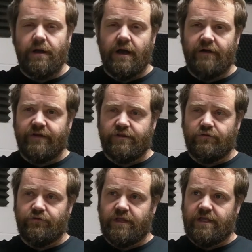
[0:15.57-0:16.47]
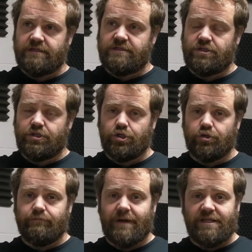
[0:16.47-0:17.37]
a video relating to
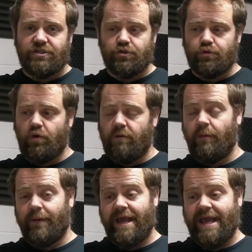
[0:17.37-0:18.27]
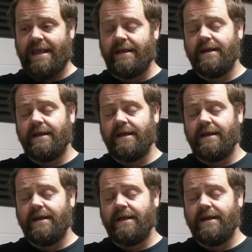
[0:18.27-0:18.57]
Maggio warm-up A